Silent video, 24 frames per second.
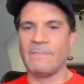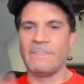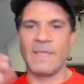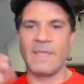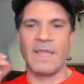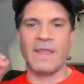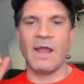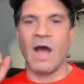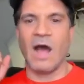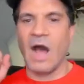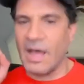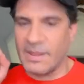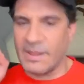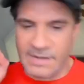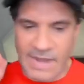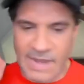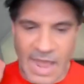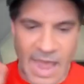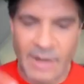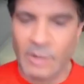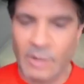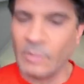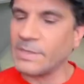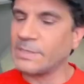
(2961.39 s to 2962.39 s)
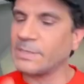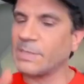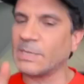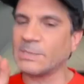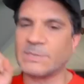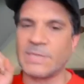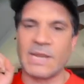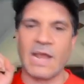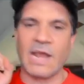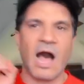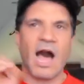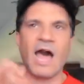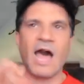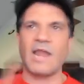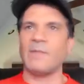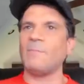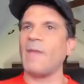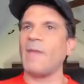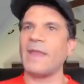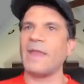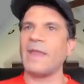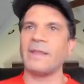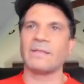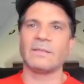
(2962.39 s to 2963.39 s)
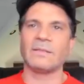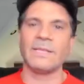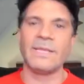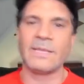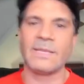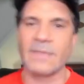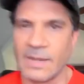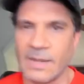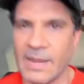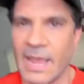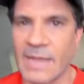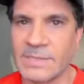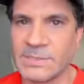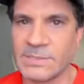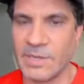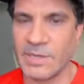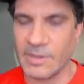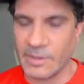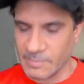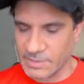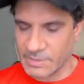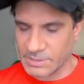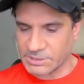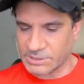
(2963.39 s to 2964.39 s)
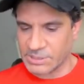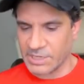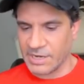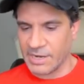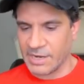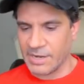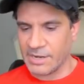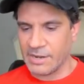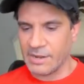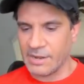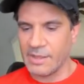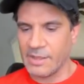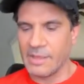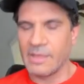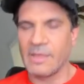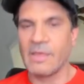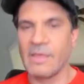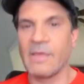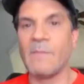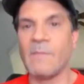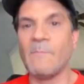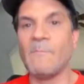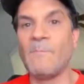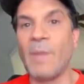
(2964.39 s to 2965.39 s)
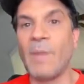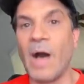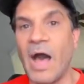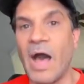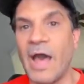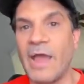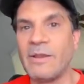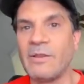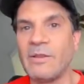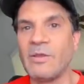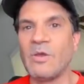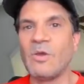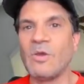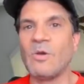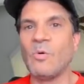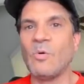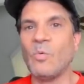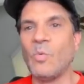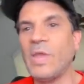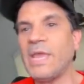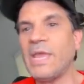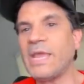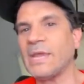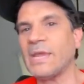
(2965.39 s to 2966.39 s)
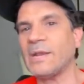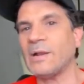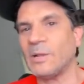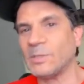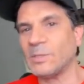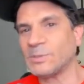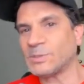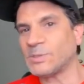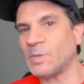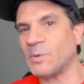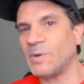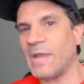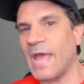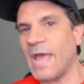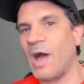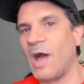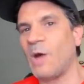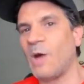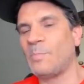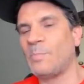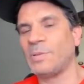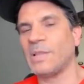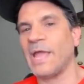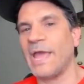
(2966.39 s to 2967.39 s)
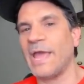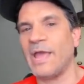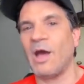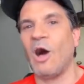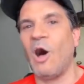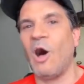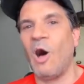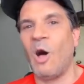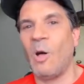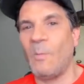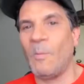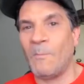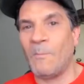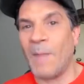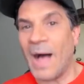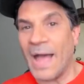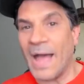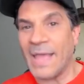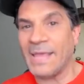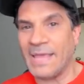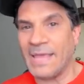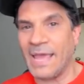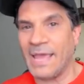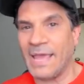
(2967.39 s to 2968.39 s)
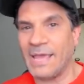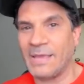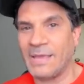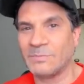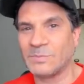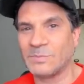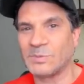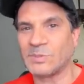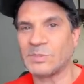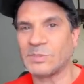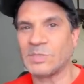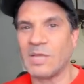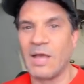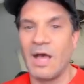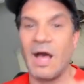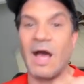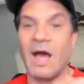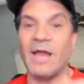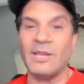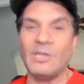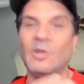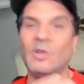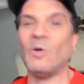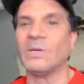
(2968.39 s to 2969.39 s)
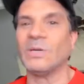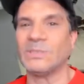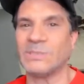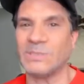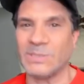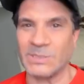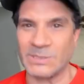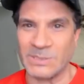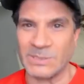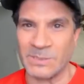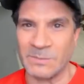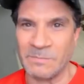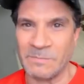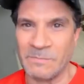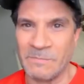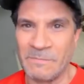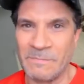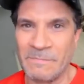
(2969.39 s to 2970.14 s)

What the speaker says: and not only does it automatically connect to your machine, but we can also now play all my games on your system.